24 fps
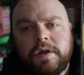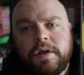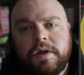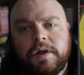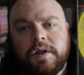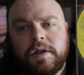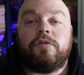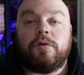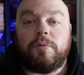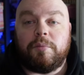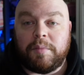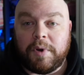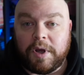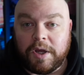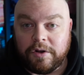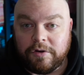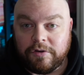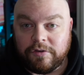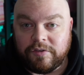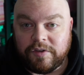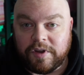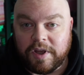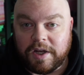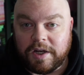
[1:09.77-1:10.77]
From my
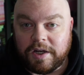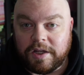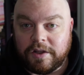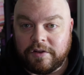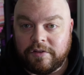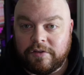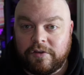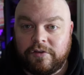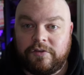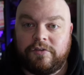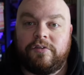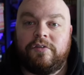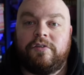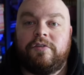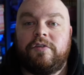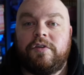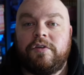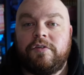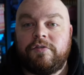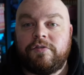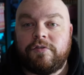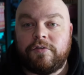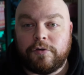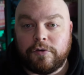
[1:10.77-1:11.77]
understanding, this is
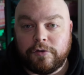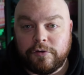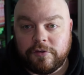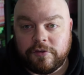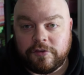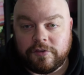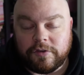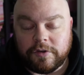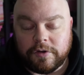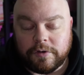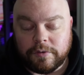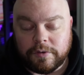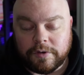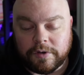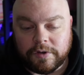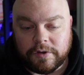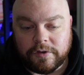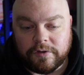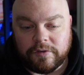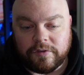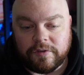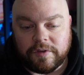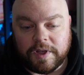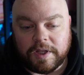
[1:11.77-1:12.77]
the first
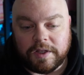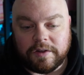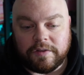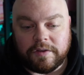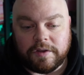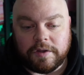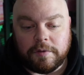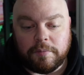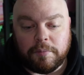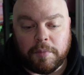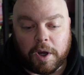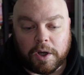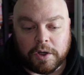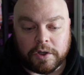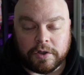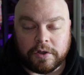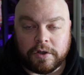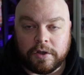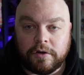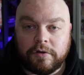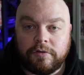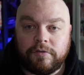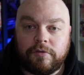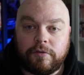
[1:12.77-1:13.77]
series that the
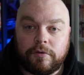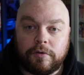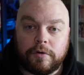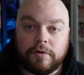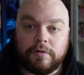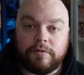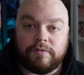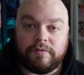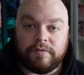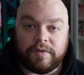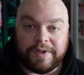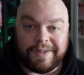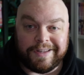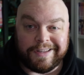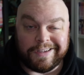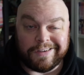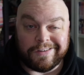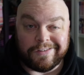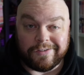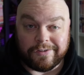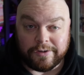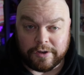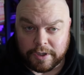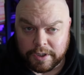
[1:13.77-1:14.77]
mangaka for
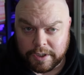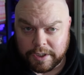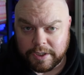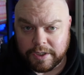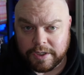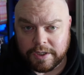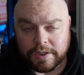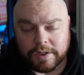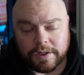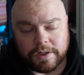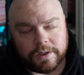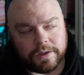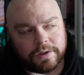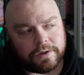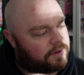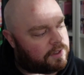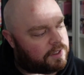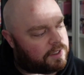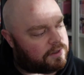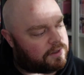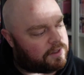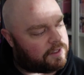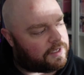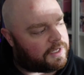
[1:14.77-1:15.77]
Vinland Saga did.
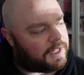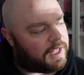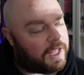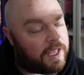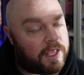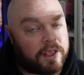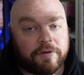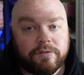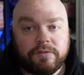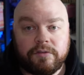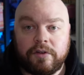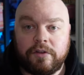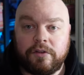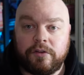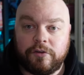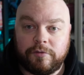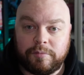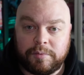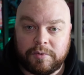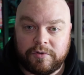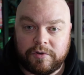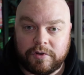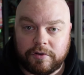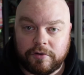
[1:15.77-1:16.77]
They did have this
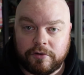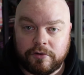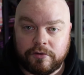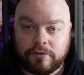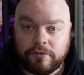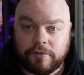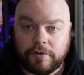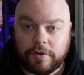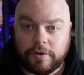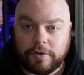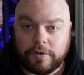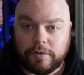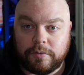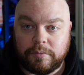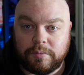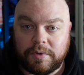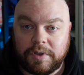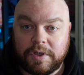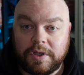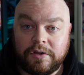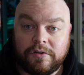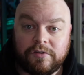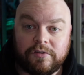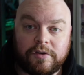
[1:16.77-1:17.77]
particular volume
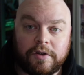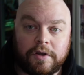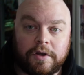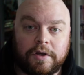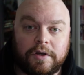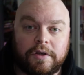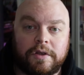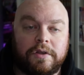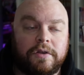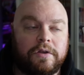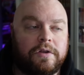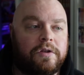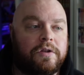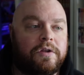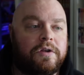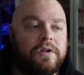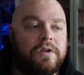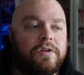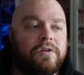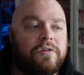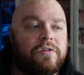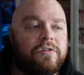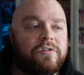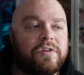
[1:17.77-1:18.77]
in stock. It
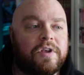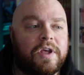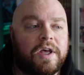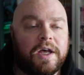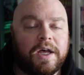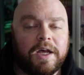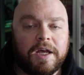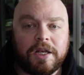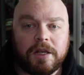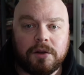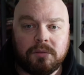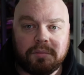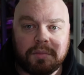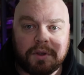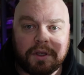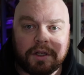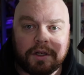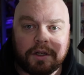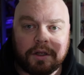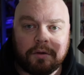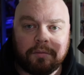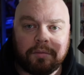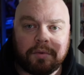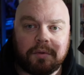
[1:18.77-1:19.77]
is kind of beat
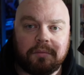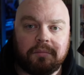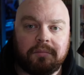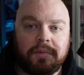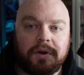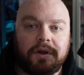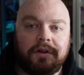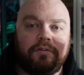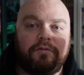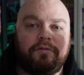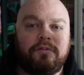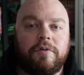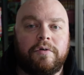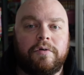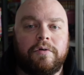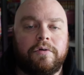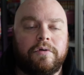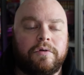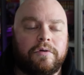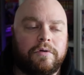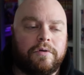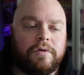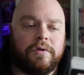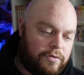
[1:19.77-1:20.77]
up, but
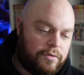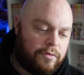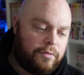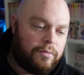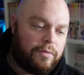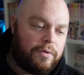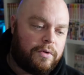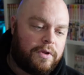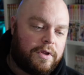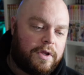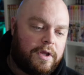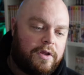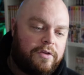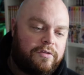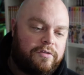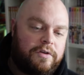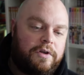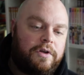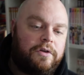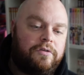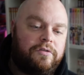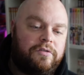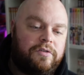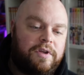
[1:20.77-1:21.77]
I do realize
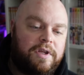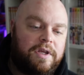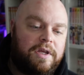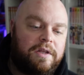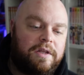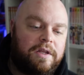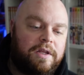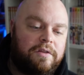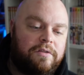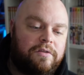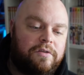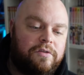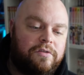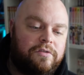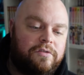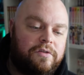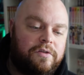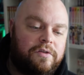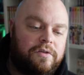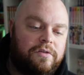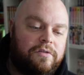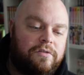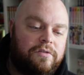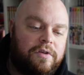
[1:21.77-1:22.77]
and understand that this
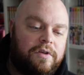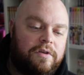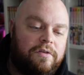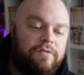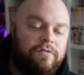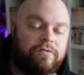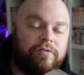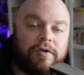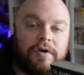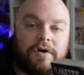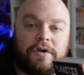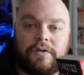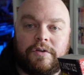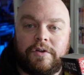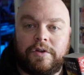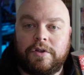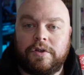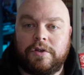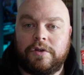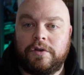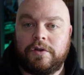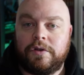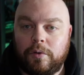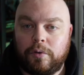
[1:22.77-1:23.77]
is a
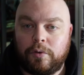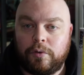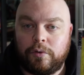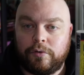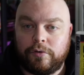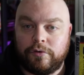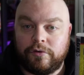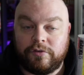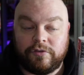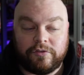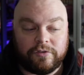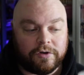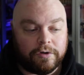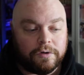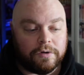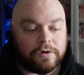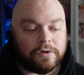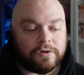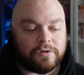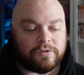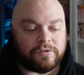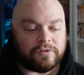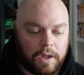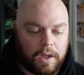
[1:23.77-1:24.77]
fairly older
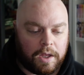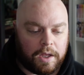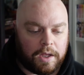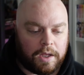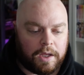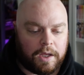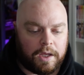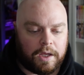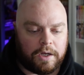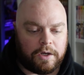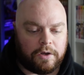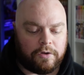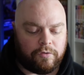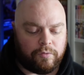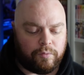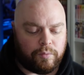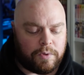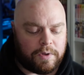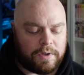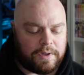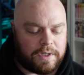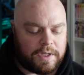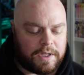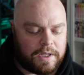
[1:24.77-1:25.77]
series, and it's
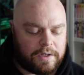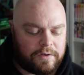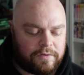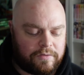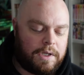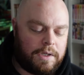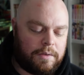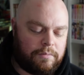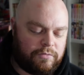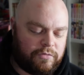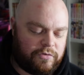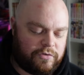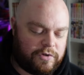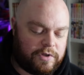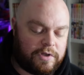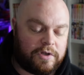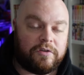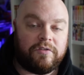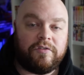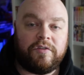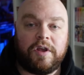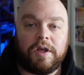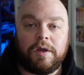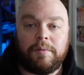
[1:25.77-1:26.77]
one that I'm just going
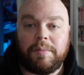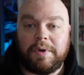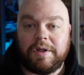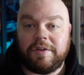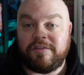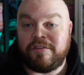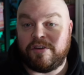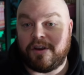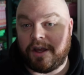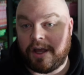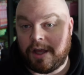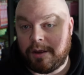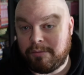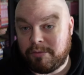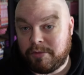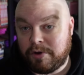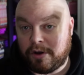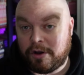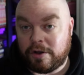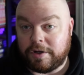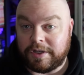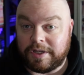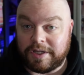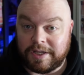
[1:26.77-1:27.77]
to take my time
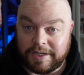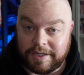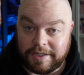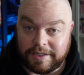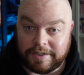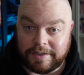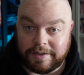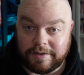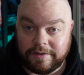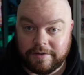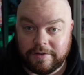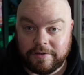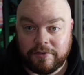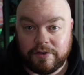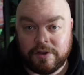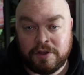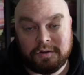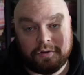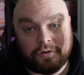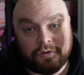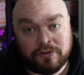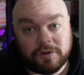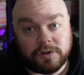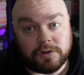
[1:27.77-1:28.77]
on getting
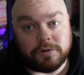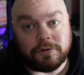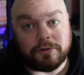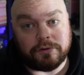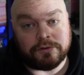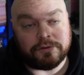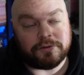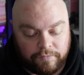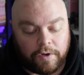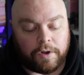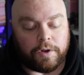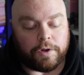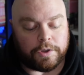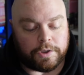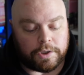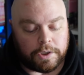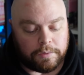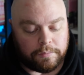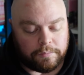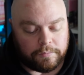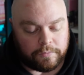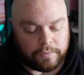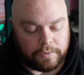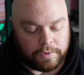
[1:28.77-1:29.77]
into singles. Following
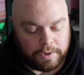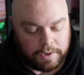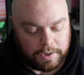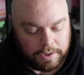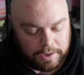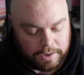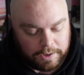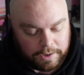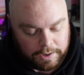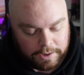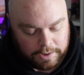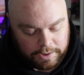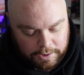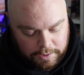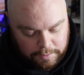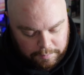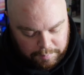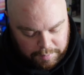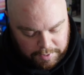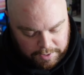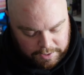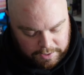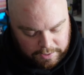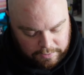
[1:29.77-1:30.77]
up, I ended up
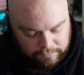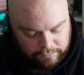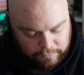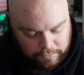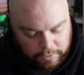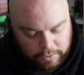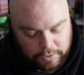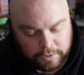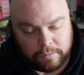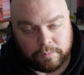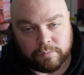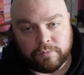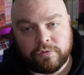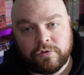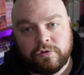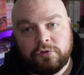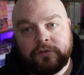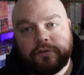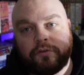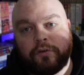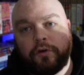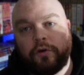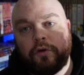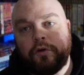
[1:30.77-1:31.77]
picking volumes
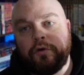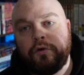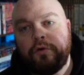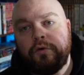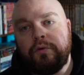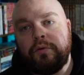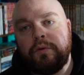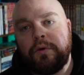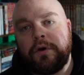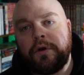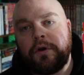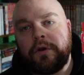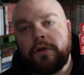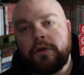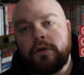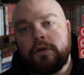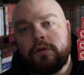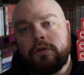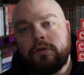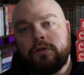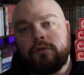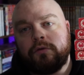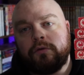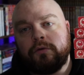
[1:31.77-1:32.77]
2
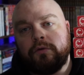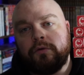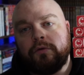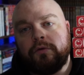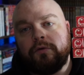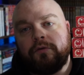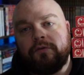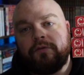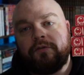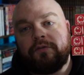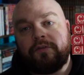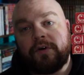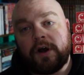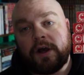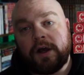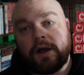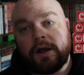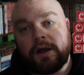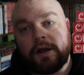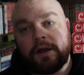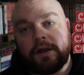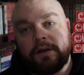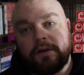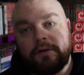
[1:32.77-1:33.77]
through
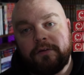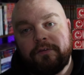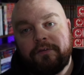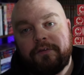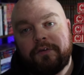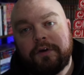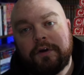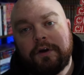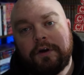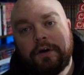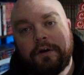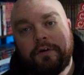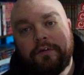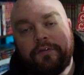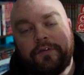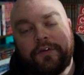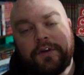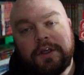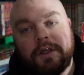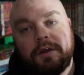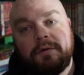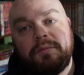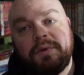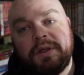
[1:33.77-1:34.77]
5 of
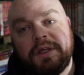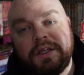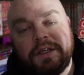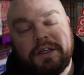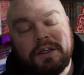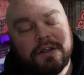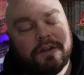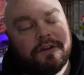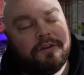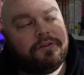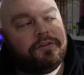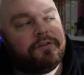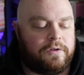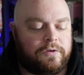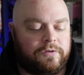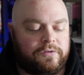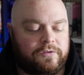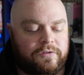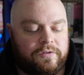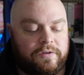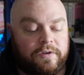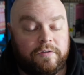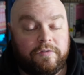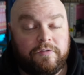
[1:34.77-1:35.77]
Kimi Kiss. This
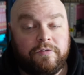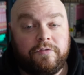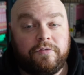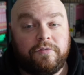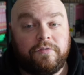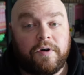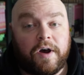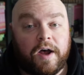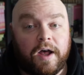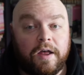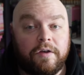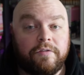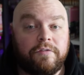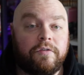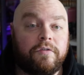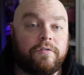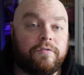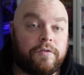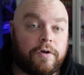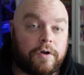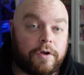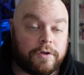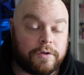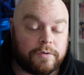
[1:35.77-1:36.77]
is a
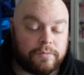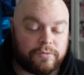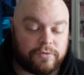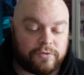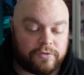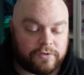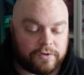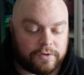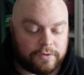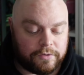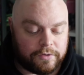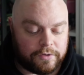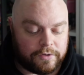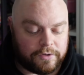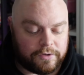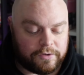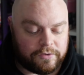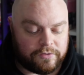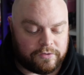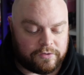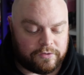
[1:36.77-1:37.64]
5-volume series.